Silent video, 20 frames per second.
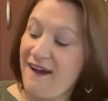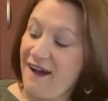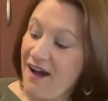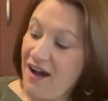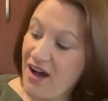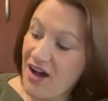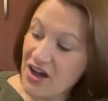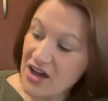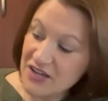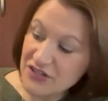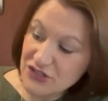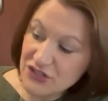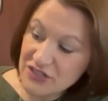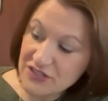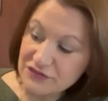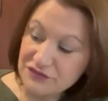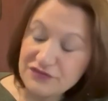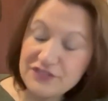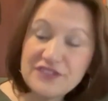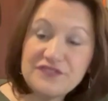
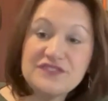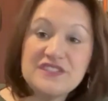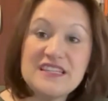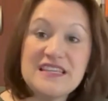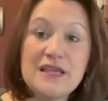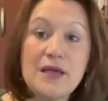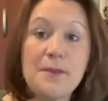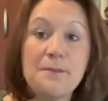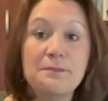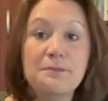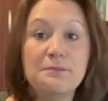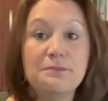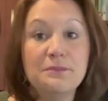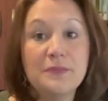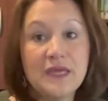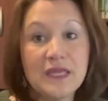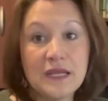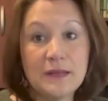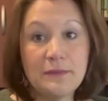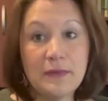150
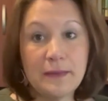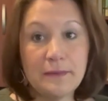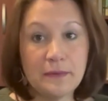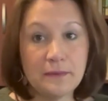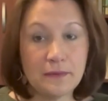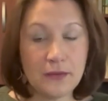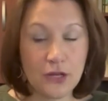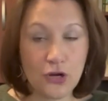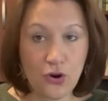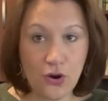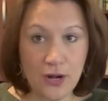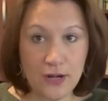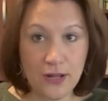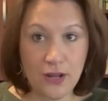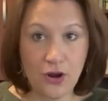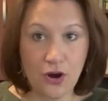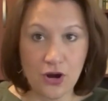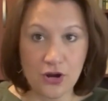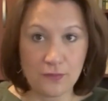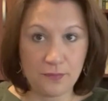minimum credit
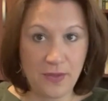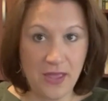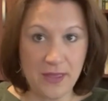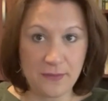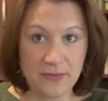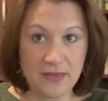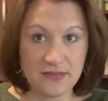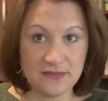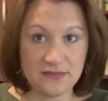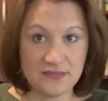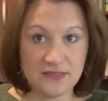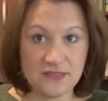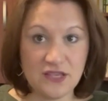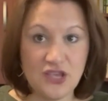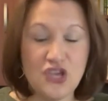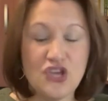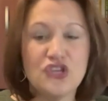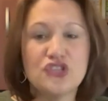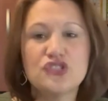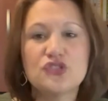card payments.
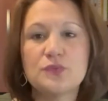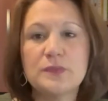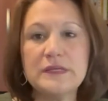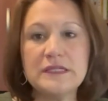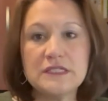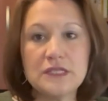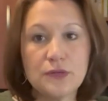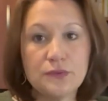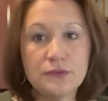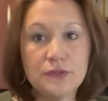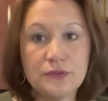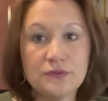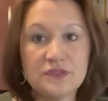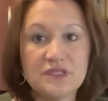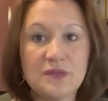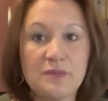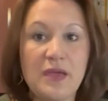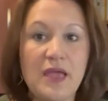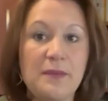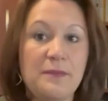So we don't use
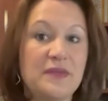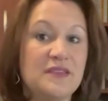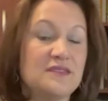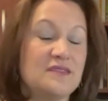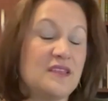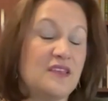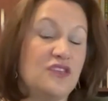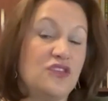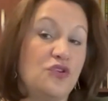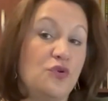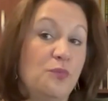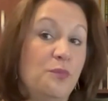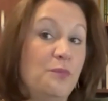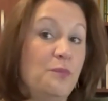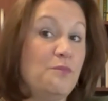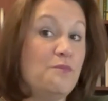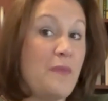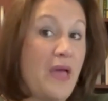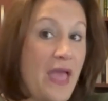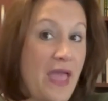the payments that you
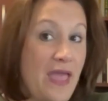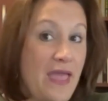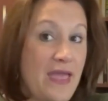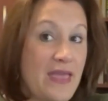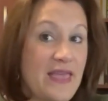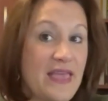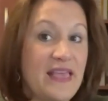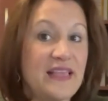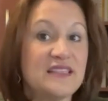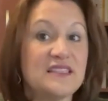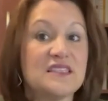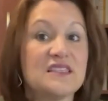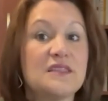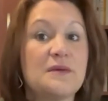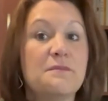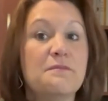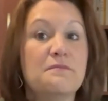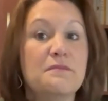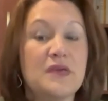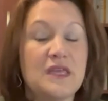make, it's the
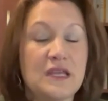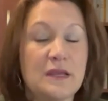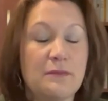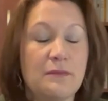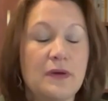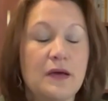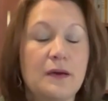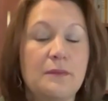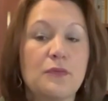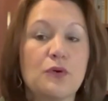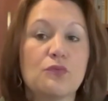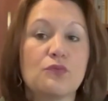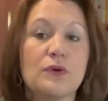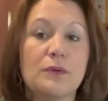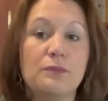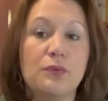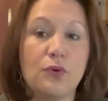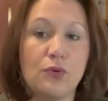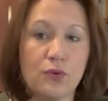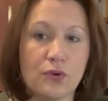minimum
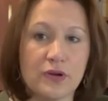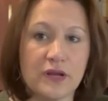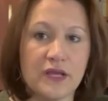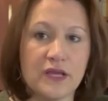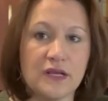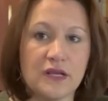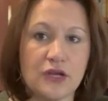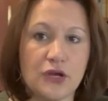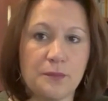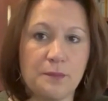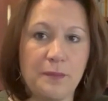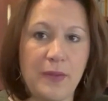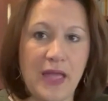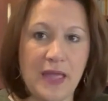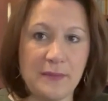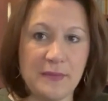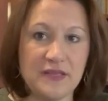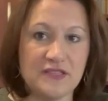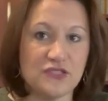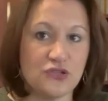reported
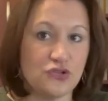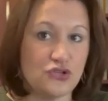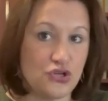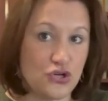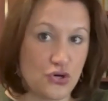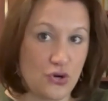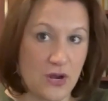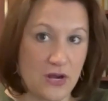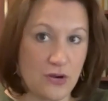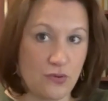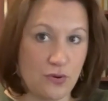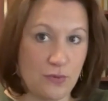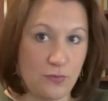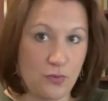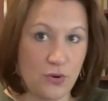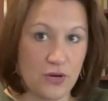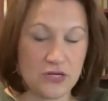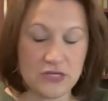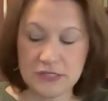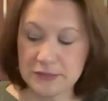payments on your credit
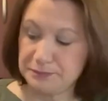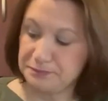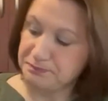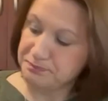report.